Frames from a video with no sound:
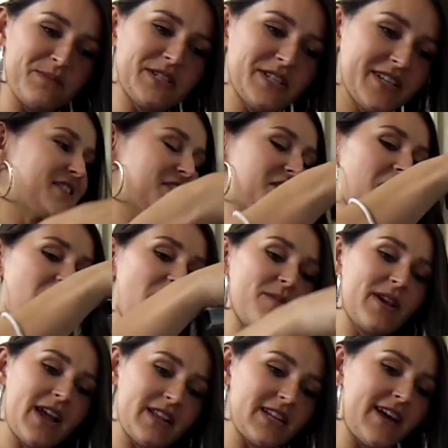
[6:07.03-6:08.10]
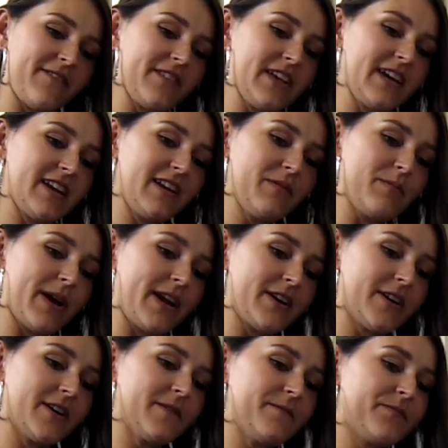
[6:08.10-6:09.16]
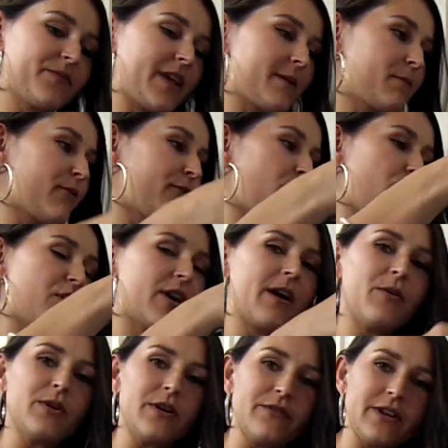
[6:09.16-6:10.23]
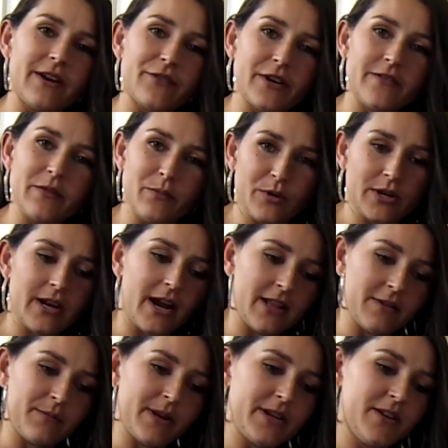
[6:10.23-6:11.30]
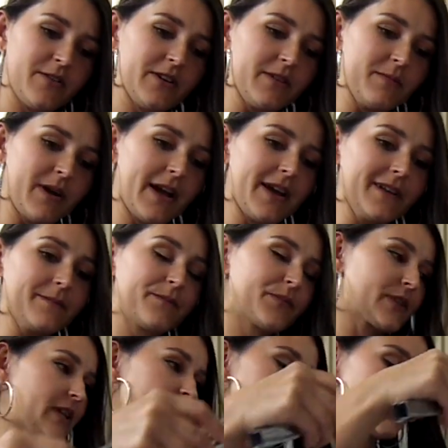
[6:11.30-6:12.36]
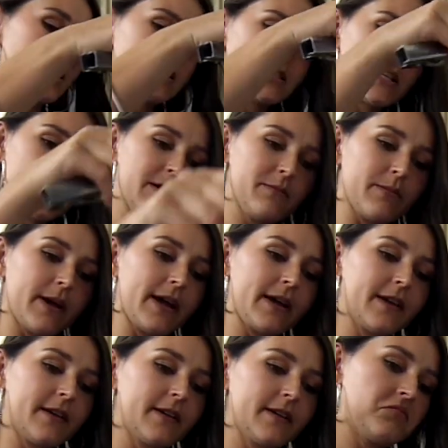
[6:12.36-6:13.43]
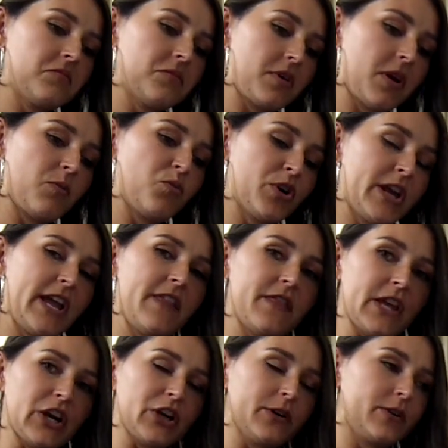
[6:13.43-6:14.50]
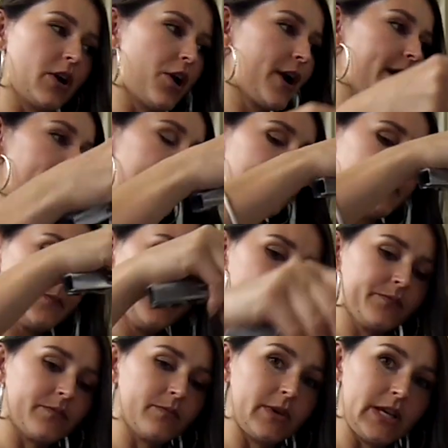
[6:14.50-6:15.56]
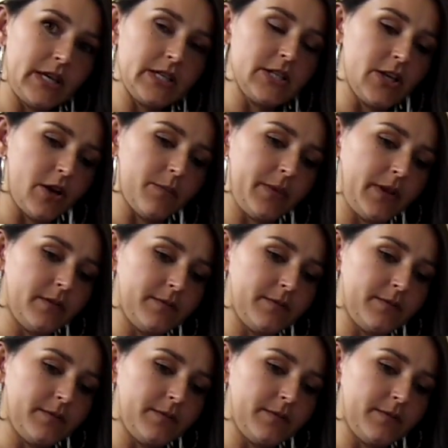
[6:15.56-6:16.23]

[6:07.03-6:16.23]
So I'm definitely getting better. Like before, I would have never even put a jalapeno in my salsa, but we're getting there, all right? Be easy on me.